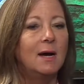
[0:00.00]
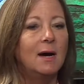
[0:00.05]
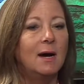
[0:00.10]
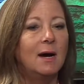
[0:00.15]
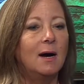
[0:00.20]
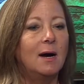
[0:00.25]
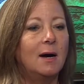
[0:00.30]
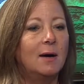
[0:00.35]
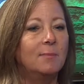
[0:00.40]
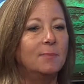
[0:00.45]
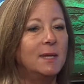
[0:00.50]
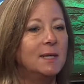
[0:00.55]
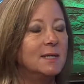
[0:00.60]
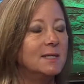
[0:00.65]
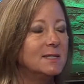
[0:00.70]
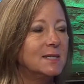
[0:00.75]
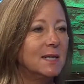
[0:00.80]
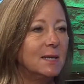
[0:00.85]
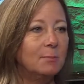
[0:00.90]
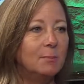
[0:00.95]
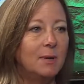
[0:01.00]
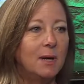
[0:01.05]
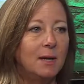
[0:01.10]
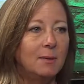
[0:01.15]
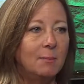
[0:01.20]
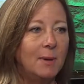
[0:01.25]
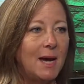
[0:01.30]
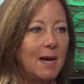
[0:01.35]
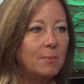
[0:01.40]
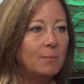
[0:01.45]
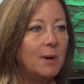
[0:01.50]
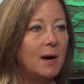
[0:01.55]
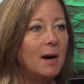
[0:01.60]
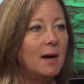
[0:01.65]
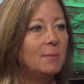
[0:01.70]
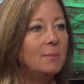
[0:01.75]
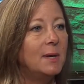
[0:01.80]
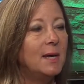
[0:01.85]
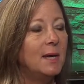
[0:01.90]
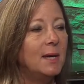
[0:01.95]
Uh, it is led by
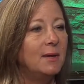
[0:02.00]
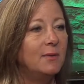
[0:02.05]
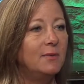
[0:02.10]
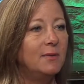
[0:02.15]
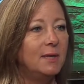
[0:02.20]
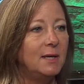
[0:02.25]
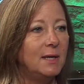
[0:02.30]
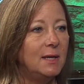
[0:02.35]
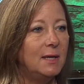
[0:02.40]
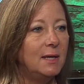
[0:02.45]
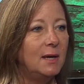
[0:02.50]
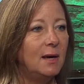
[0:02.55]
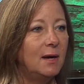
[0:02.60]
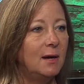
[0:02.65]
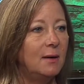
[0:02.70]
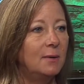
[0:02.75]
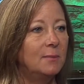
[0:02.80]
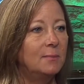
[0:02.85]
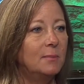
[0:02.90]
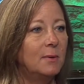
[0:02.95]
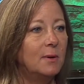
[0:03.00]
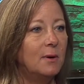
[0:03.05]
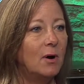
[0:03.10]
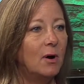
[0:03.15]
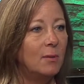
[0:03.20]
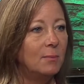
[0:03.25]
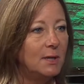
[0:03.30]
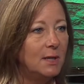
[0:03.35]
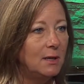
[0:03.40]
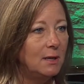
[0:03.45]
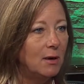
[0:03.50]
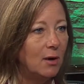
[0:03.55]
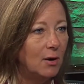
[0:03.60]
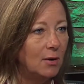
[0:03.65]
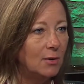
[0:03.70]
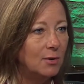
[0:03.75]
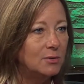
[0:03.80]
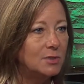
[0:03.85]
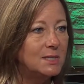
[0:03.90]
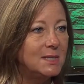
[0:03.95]
Bagpipe and the uh, Army
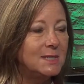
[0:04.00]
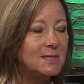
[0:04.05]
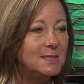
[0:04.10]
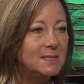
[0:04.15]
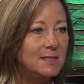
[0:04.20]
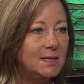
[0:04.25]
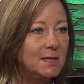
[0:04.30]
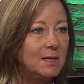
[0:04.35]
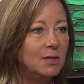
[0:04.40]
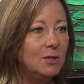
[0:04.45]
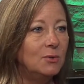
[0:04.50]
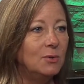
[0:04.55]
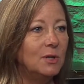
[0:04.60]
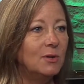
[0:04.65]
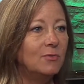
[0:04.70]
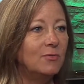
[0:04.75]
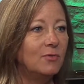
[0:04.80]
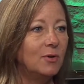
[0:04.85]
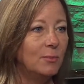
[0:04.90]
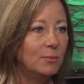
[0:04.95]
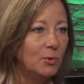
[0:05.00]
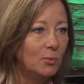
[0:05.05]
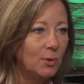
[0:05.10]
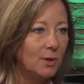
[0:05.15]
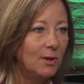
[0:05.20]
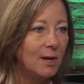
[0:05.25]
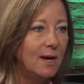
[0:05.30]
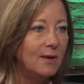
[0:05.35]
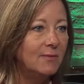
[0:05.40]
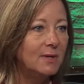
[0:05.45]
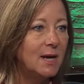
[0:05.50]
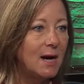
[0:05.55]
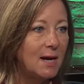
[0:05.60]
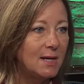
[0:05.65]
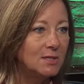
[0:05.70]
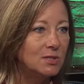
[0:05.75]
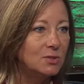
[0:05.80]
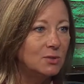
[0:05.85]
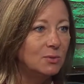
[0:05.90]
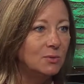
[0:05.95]
ROTC unit from the Winter Haven High
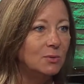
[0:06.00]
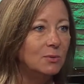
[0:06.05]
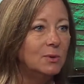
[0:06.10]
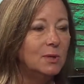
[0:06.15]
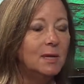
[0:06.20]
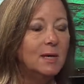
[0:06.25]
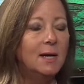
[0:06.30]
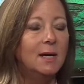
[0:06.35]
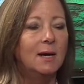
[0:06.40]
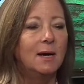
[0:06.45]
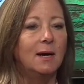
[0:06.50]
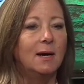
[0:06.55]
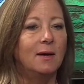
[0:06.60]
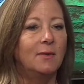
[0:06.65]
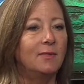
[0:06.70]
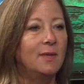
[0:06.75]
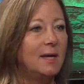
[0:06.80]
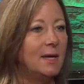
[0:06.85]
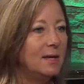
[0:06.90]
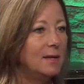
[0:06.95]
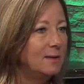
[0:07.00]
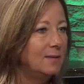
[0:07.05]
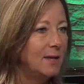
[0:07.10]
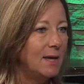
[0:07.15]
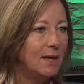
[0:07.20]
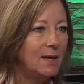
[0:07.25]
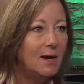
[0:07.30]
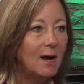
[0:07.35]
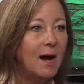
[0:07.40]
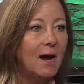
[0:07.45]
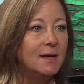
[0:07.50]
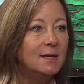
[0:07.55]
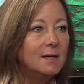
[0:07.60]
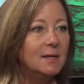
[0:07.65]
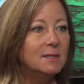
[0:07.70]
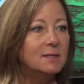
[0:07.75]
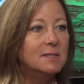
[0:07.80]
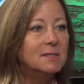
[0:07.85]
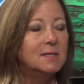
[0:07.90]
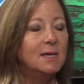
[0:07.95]
School. Uh, they, they guide
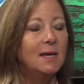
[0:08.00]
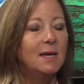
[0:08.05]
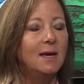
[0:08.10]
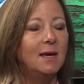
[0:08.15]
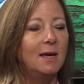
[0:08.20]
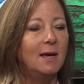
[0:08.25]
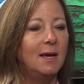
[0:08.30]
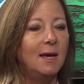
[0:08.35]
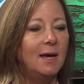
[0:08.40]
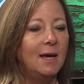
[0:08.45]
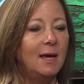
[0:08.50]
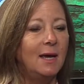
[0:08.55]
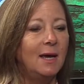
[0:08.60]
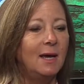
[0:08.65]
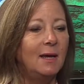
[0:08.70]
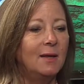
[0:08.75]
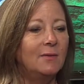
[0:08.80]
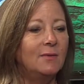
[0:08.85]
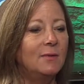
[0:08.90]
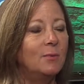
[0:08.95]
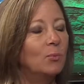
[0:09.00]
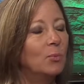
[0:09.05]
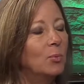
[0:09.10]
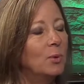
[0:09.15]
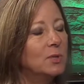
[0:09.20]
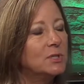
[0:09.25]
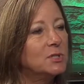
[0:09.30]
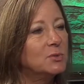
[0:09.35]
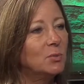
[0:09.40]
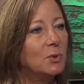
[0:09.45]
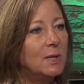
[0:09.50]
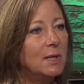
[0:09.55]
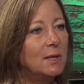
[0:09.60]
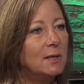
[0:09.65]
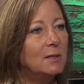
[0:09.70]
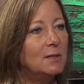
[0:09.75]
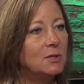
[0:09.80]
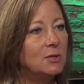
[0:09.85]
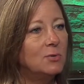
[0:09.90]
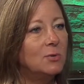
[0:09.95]
us and once we
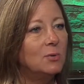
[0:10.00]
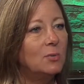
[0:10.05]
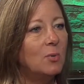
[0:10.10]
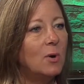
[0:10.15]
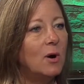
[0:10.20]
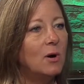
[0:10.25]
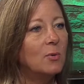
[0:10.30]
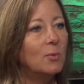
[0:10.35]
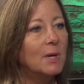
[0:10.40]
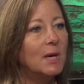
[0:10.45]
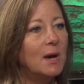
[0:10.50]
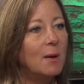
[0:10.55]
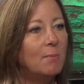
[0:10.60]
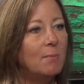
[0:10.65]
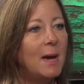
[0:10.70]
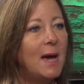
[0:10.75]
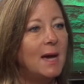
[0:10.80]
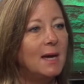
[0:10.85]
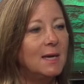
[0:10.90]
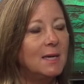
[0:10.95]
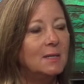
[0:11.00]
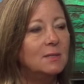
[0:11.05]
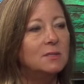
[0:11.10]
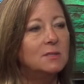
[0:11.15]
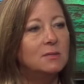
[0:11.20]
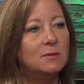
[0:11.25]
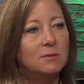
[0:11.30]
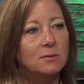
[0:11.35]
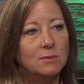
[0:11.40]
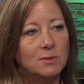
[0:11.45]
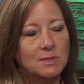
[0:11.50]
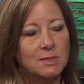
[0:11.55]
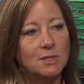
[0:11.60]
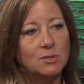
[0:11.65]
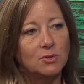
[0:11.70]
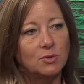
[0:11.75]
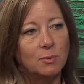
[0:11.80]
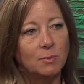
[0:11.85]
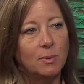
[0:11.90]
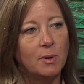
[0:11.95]
do the walk, we come back into
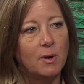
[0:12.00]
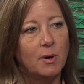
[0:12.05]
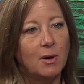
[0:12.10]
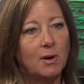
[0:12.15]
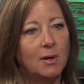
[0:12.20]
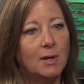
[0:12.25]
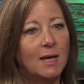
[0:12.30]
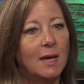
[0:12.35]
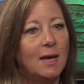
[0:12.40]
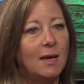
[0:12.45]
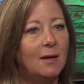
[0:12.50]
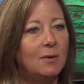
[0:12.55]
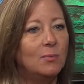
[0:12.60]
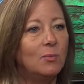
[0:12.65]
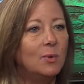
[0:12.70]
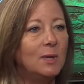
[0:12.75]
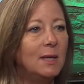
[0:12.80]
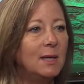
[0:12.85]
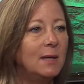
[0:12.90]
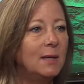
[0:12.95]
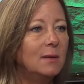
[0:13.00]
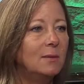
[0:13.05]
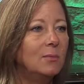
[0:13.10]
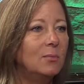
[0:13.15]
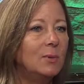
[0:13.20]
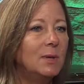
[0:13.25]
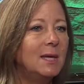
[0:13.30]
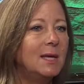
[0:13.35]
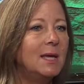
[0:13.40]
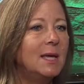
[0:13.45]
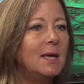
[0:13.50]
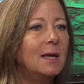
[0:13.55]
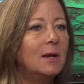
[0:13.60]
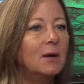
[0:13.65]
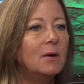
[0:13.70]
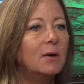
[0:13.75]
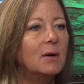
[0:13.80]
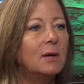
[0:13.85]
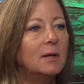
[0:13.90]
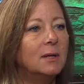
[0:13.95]
Central Park and we, we
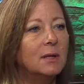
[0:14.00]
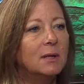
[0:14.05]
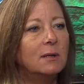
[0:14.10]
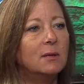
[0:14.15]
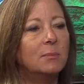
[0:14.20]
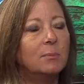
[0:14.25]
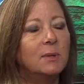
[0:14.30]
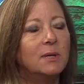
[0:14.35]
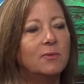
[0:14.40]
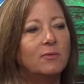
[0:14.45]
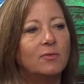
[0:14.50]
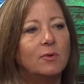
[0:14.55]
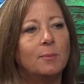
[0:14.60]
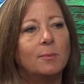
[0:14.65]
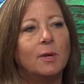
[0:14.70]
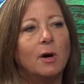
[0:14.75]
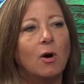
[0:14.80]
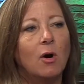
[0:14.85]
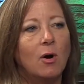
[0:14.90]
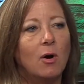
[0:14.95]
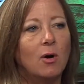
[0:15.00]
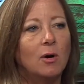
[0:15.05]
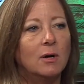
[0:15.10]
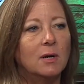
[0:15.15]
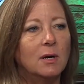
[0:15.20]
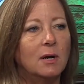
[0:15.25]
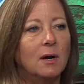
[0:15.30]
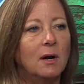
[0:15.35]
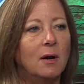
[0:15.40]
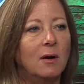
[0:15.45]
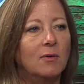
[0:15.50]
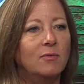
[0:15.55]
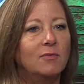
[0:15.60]
hear a little bit from the heart of